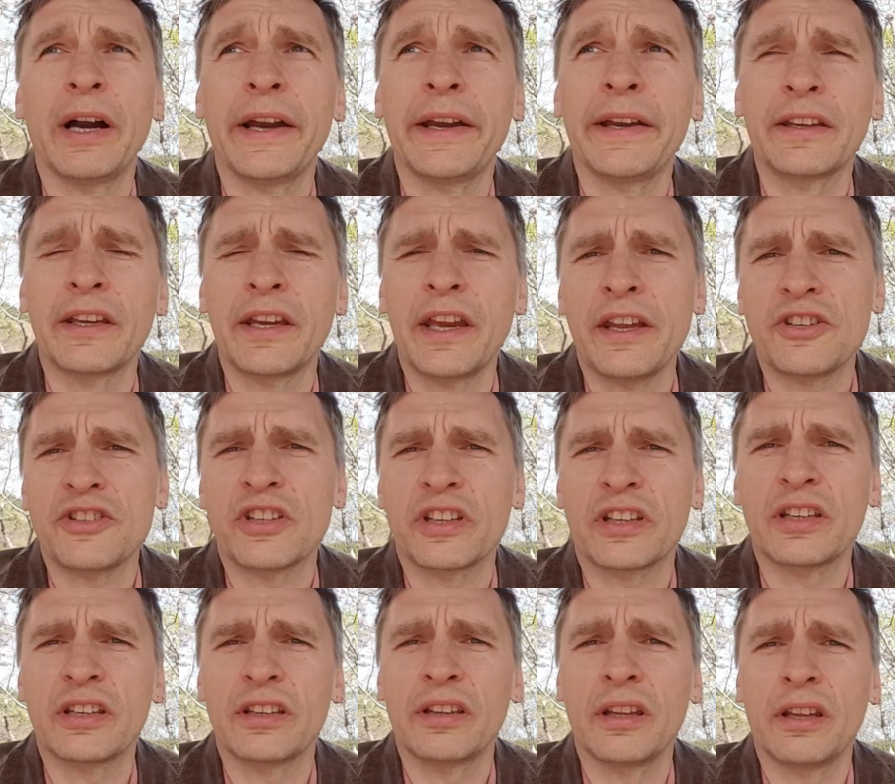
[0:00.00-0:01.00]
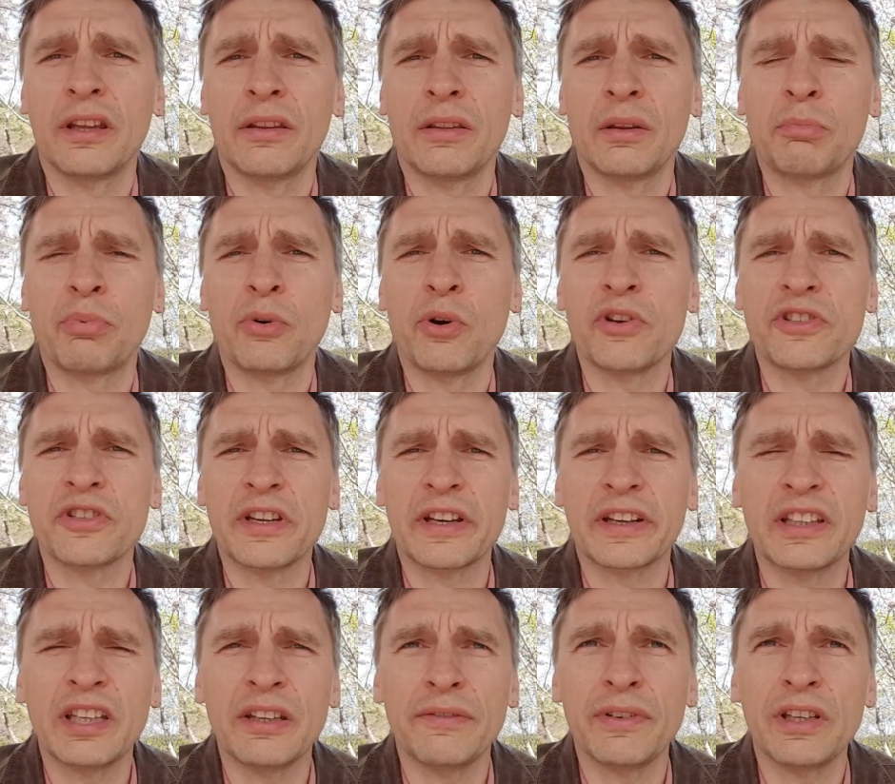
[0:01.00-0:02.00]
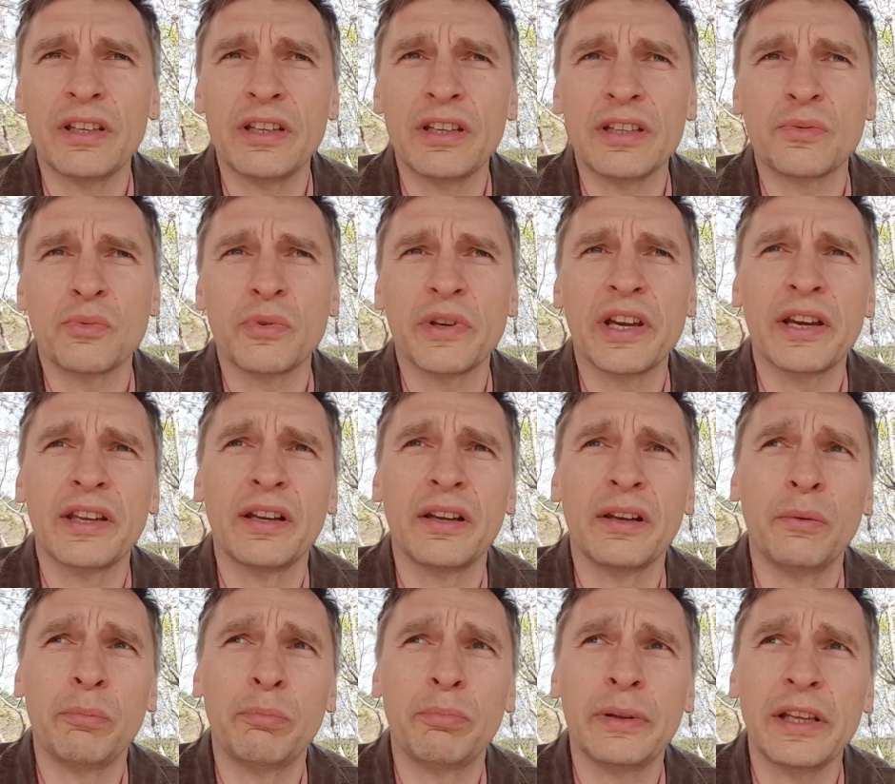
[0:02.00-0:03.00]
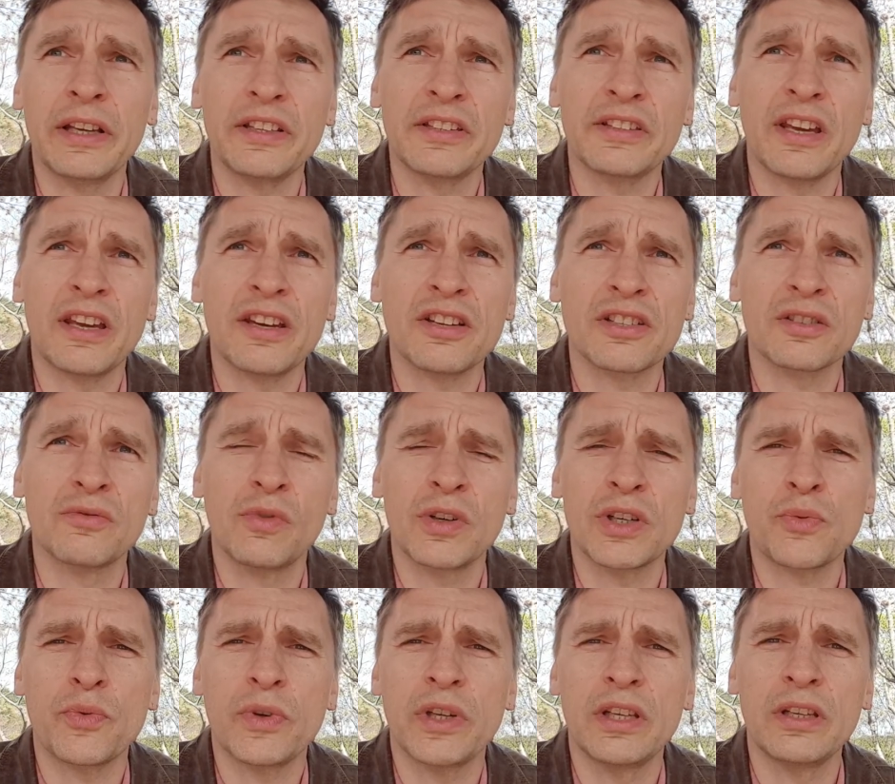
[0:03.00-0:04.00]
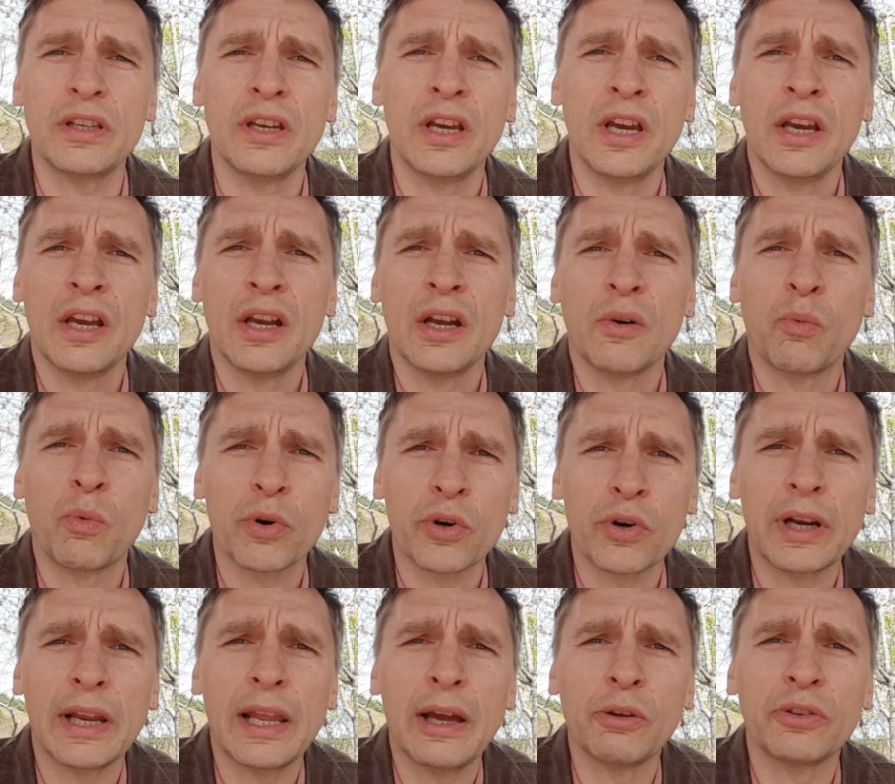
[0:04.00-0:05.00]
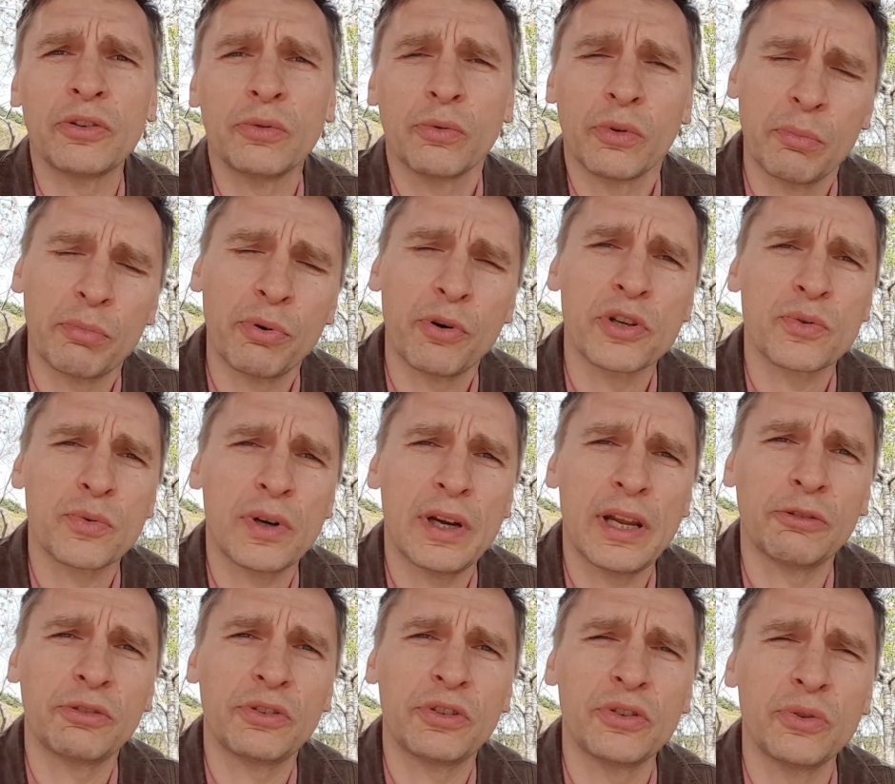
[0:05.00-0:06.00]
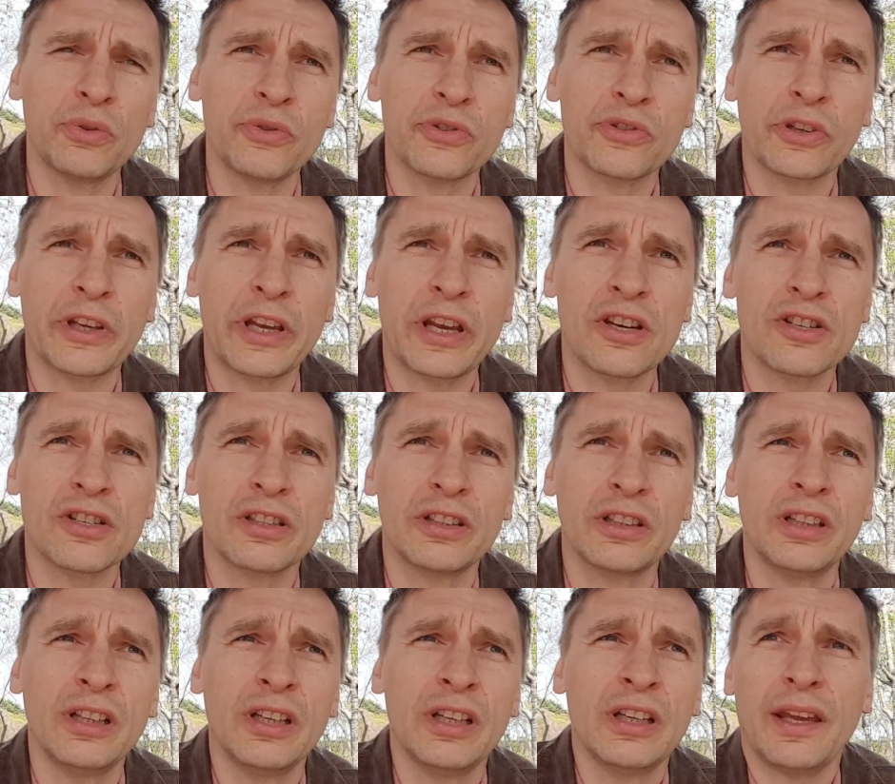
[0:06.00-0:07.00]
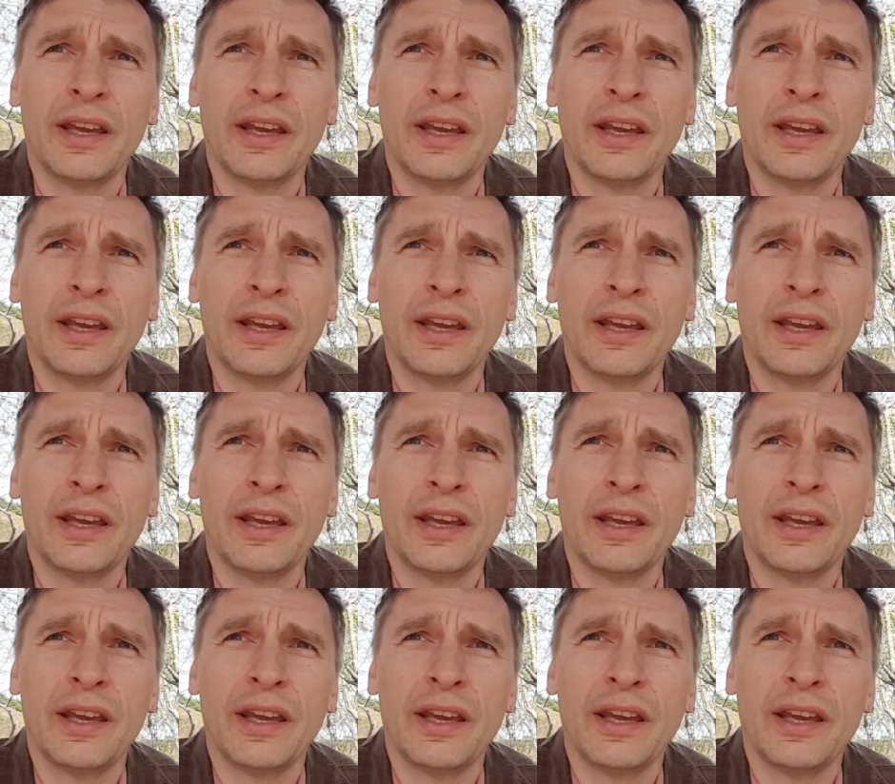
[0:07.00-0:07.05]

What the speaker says: I engaged the boys in activities. We had a PlayStation, which the boys were allowed to use occasionally.